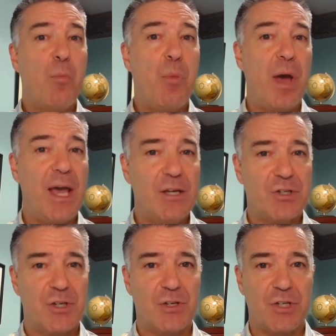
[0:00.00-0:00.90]

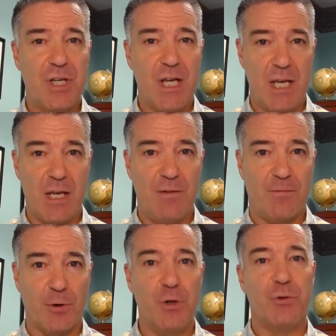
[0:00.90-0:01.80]
PACE CE
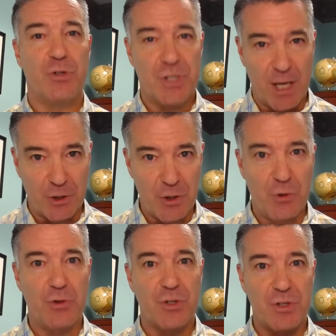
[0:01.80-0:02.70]
for you
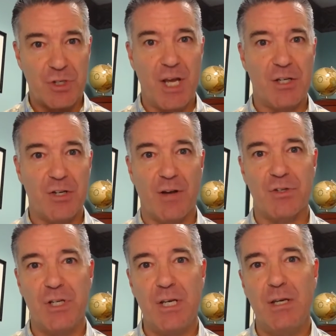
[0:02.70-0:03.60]
CLUs and
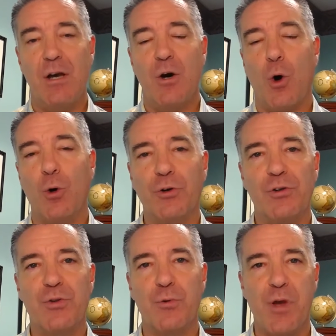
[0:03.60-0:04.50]
CHFC
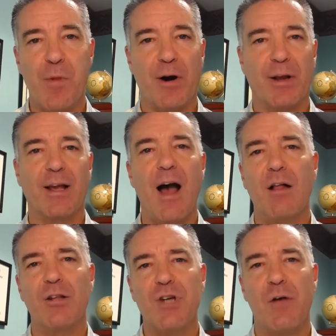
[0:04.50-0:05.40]
holders through the American
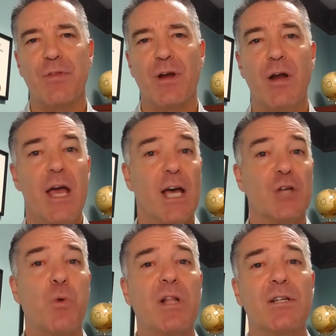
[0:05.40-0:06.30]
College out there,
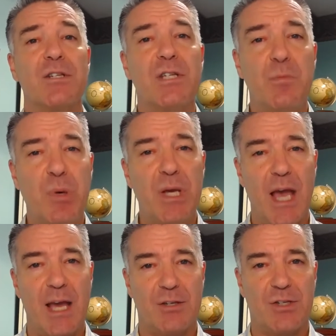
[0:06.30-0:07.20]
as well as
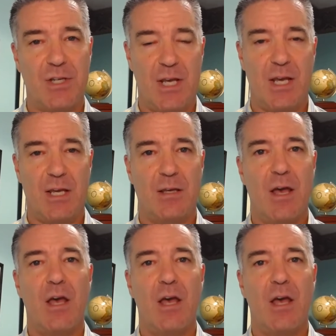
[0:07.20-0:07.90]
CPA CE.